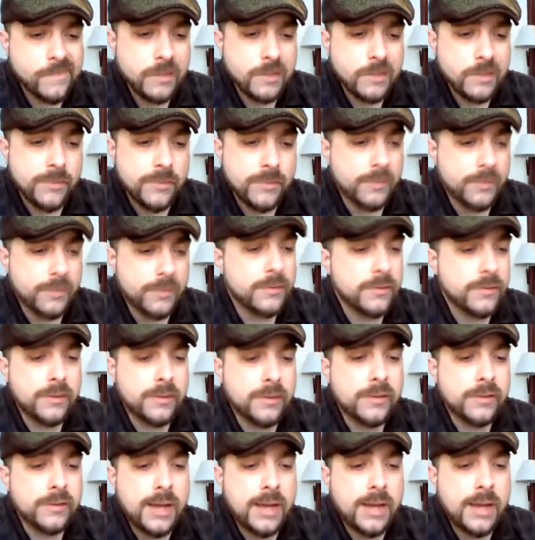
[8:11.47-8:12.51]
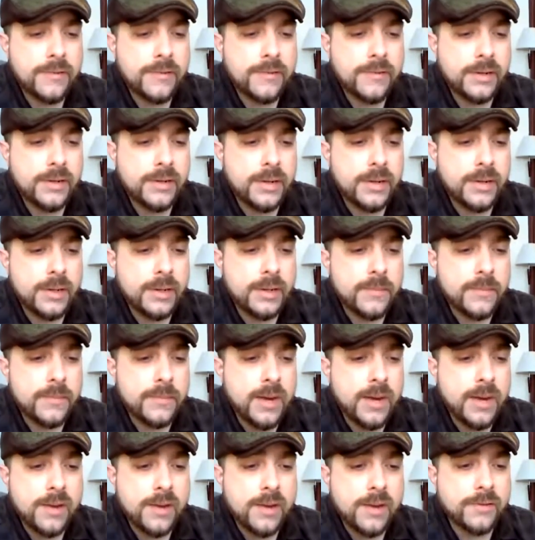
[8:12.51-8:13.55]
first of all, doesn't have any
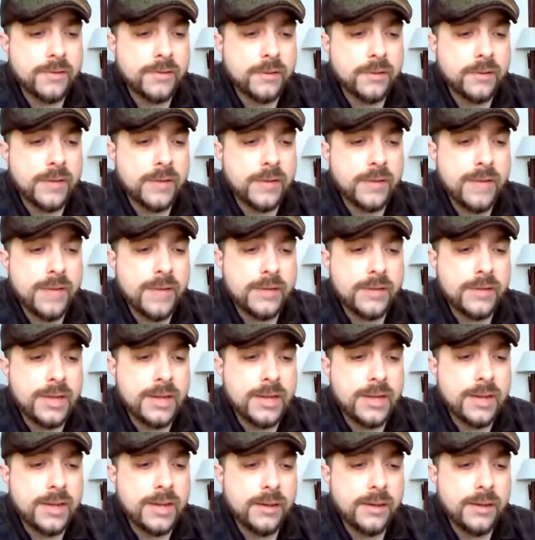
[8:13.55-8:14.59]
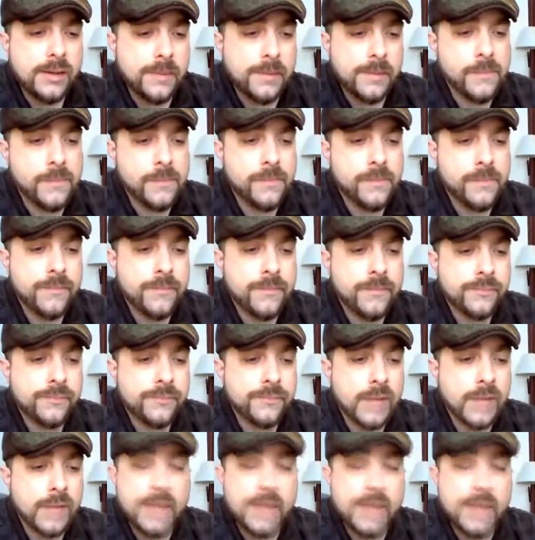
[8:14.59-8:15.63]
merits. It doesn't have any
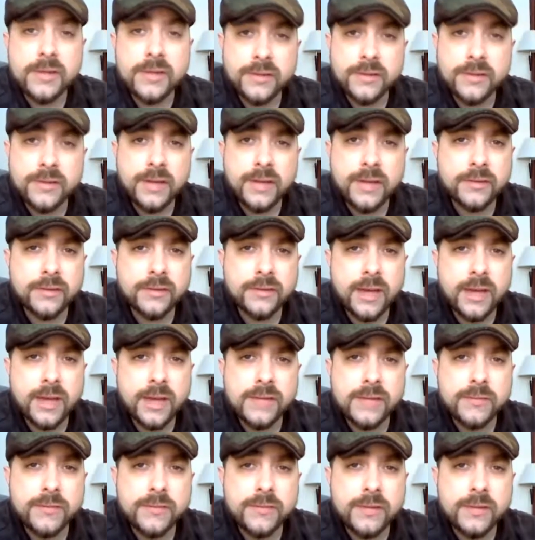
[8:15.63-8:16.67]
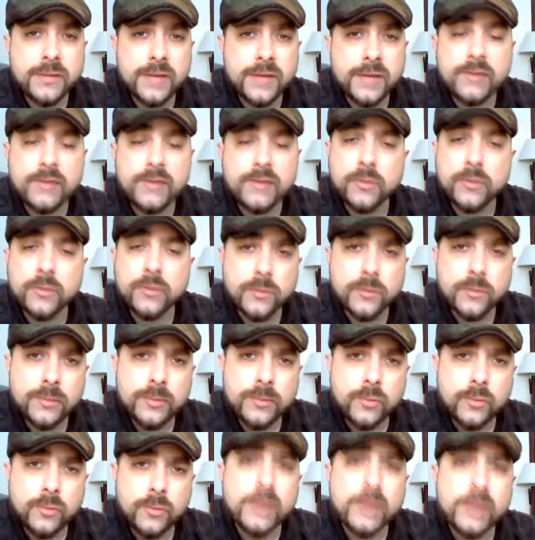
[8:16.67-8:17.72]
evidence outside of its actual
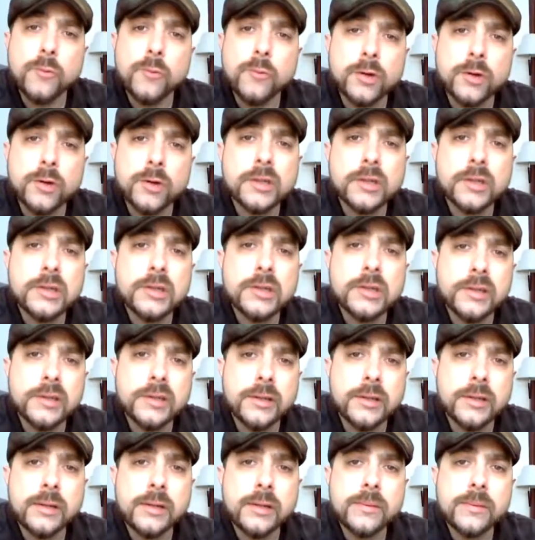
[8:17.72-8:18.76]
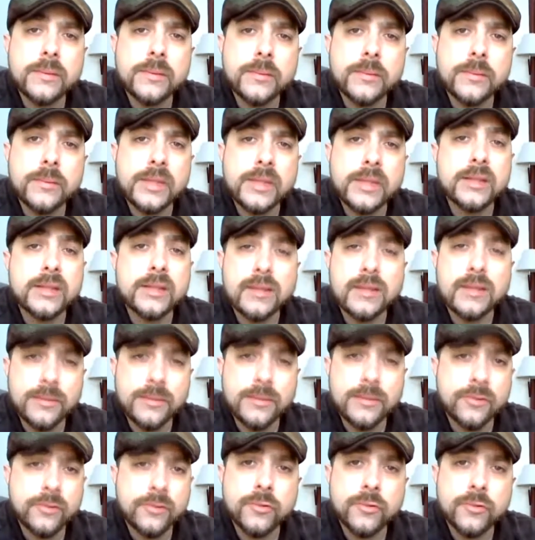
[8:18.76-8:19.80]
written work that many of the claims
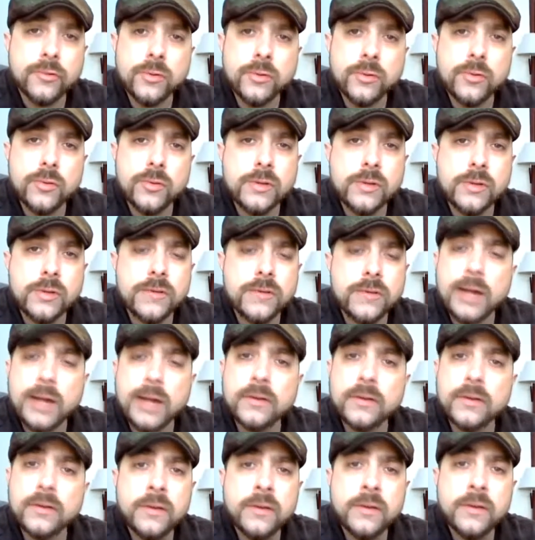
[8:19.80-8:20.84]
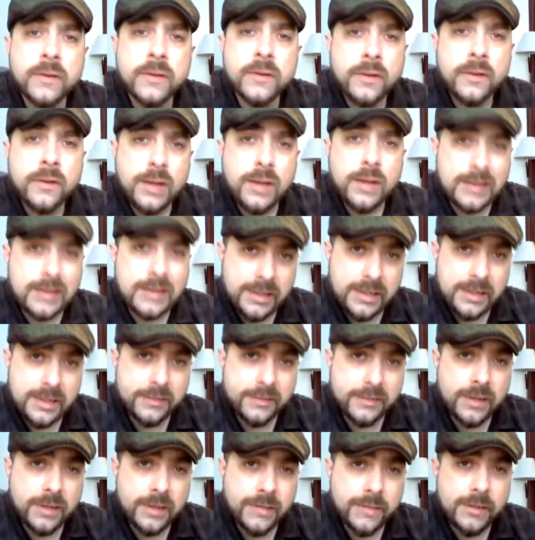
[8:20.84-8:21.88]
are true. And in fact, a lot of the
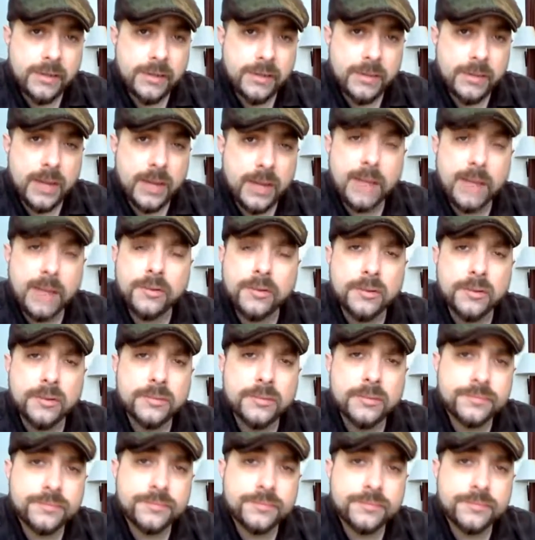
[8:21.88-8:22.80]
stuff in the Bible